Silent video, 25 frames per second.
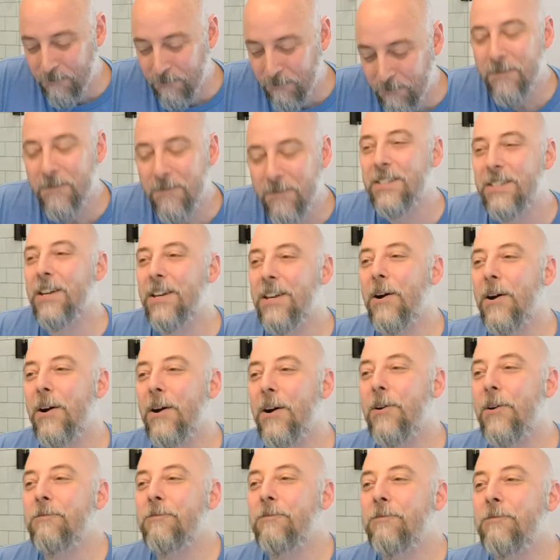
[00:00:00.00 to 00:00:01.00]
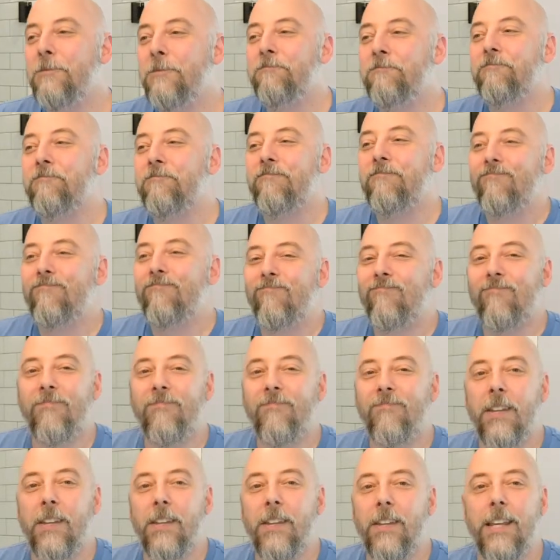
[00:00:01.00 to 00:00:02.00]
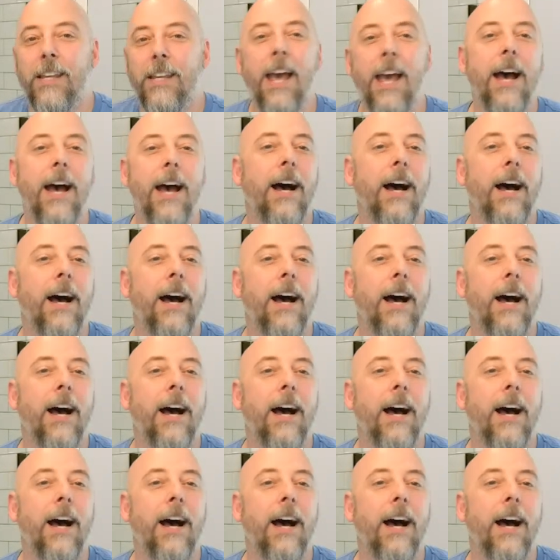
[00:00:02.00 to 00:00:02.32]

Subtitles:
So yeah,